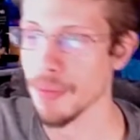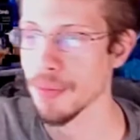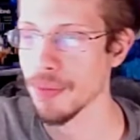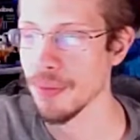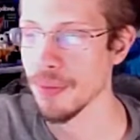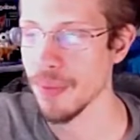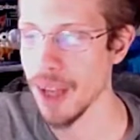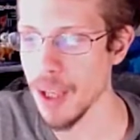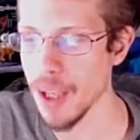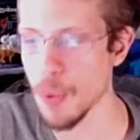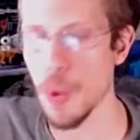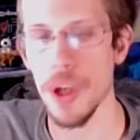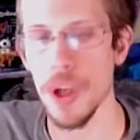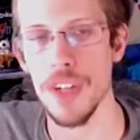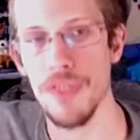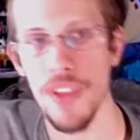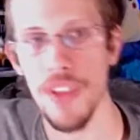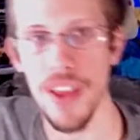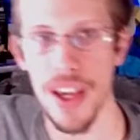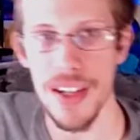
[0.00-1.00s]
it worked
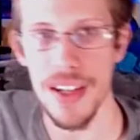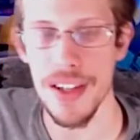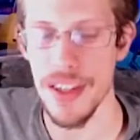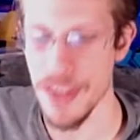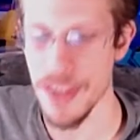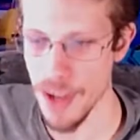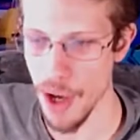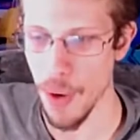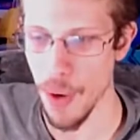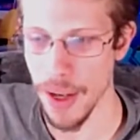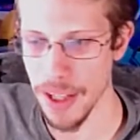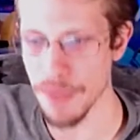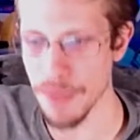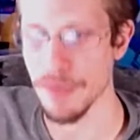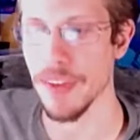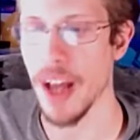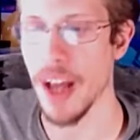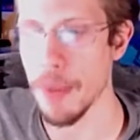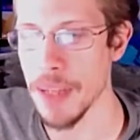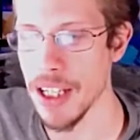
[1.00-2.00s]
for this. So I did
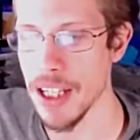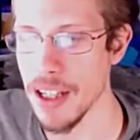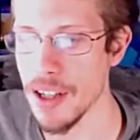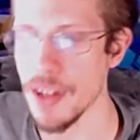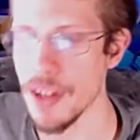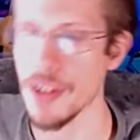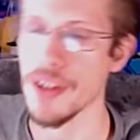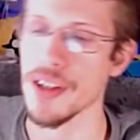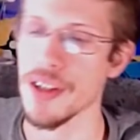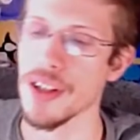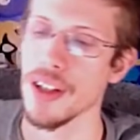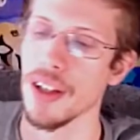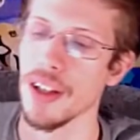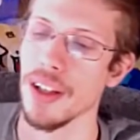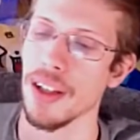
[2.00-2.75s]
floppy ears.